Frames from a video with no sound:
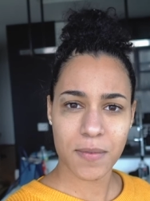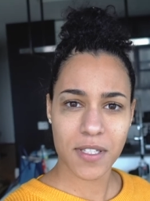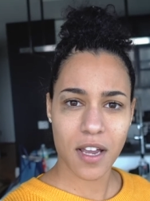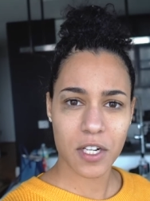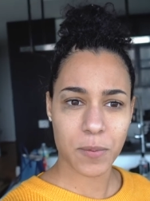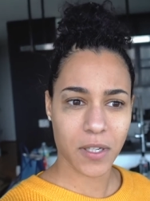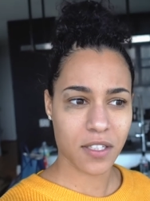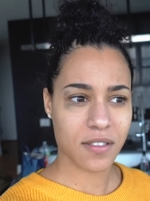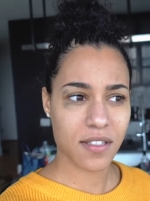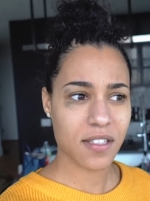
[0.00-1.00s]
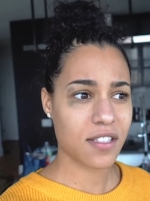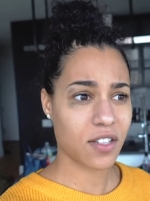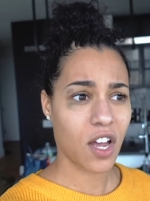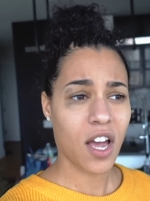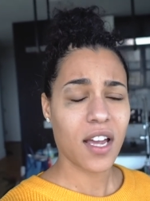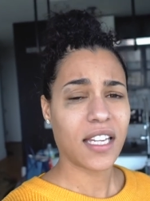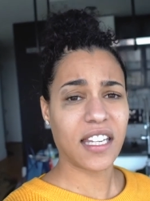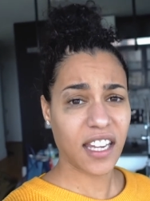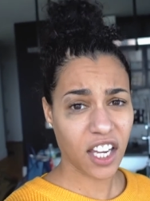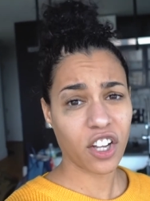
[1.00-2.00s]
massage? Because this is
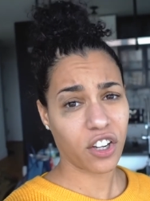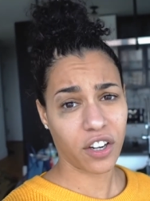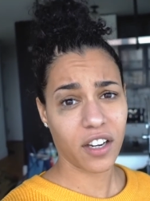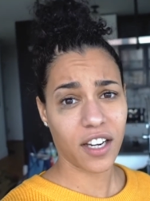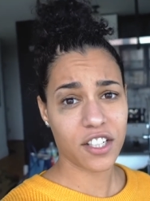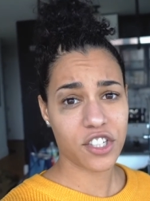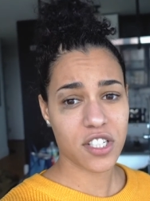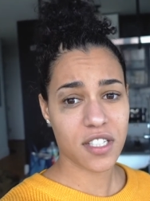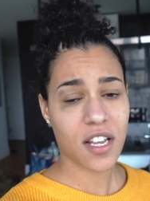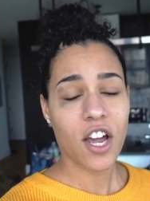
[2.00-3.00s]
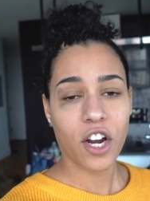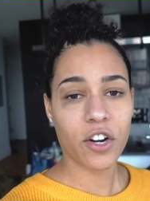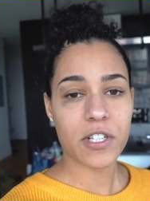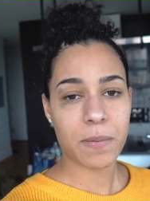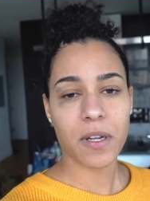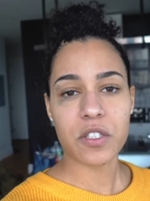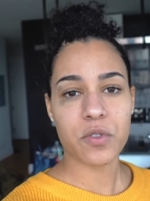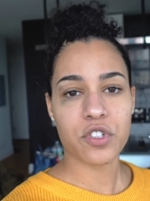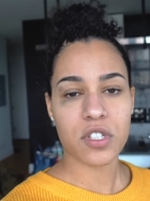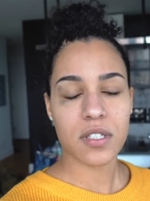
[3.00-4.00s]
killer. And she's, her response
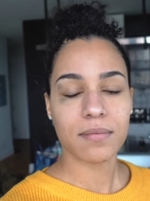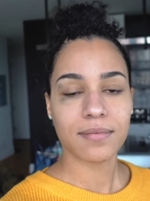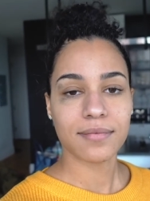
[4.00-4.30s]
was just,